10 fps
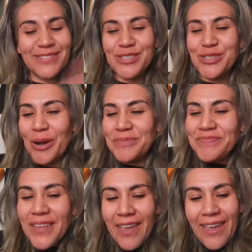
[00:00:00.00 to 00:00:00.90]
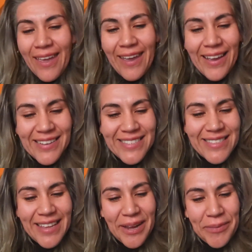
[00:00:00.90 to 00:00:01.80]
So,
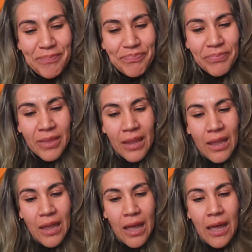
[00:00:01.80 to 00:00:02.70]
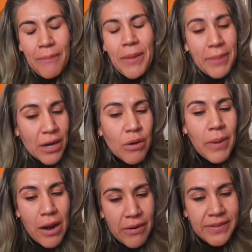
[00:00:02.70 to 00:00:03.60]
my medical
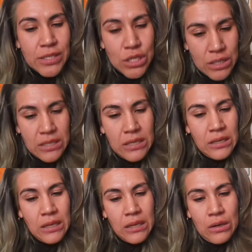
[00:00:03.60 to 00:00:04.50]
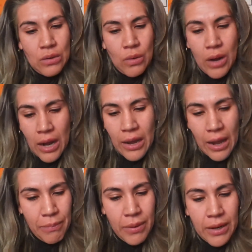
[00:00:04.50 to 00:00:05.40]
power of attorney,
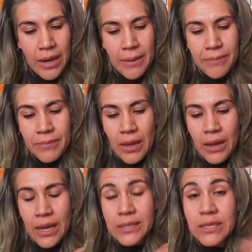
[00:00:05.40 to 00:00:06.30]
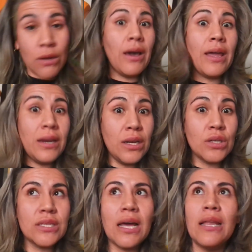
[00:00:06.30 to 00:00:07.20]
I put I did go ahead
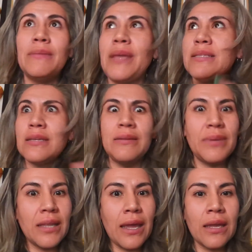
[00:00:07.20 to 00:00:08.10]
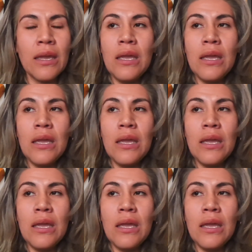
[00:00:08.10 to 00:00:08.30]
and tell them that's gonna be like